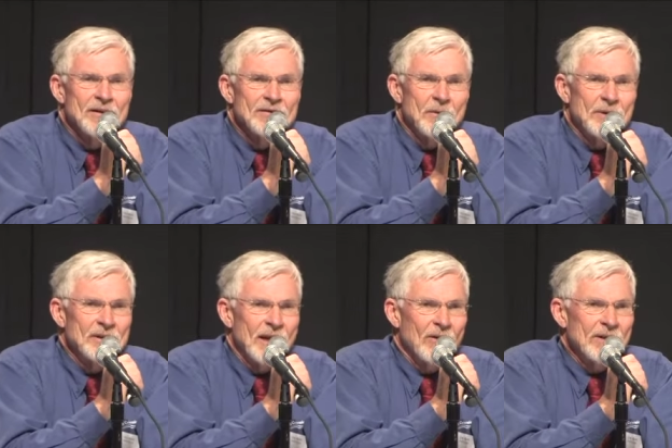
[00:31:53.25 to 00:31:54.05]

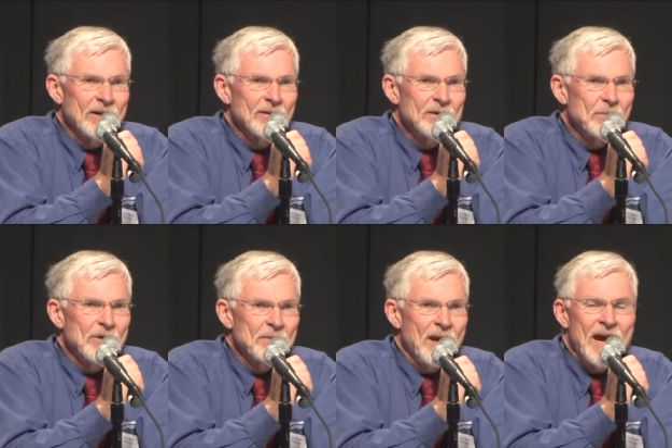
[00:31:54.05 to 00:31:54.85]
Summit County. It looks
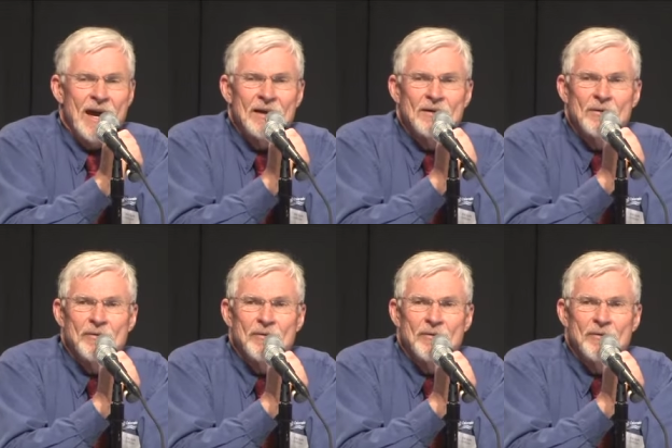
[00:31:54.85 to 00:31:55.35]
pretty bad.